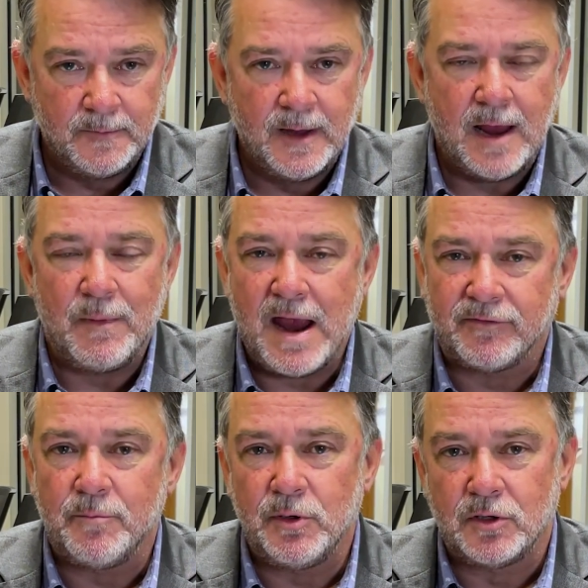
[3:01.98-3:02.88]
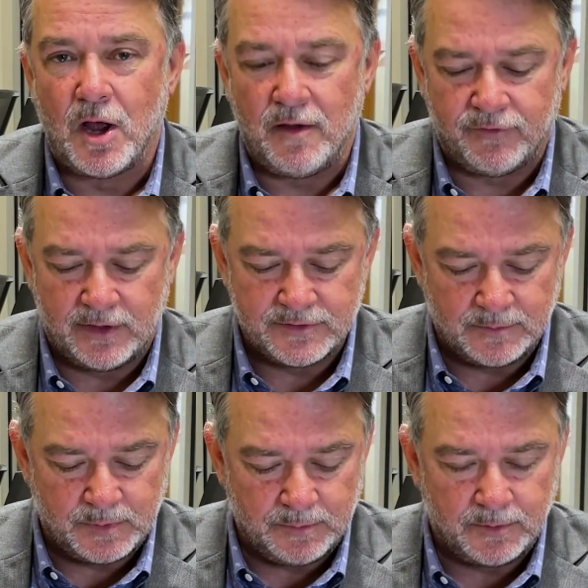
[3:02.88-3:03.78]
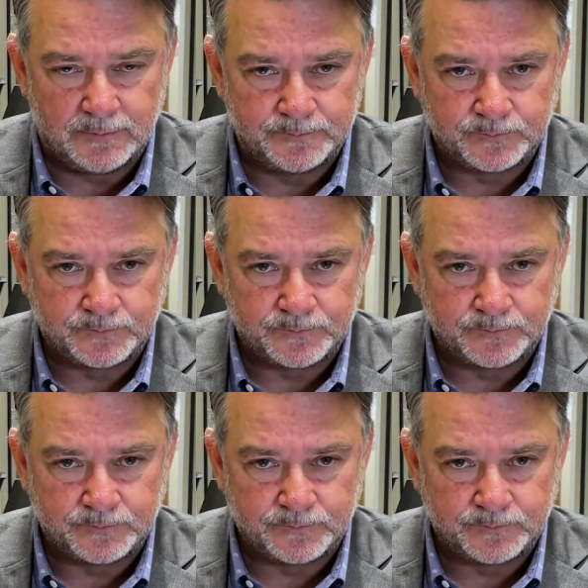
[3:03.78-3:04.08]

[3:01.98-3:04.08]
And we have to build confidence in people.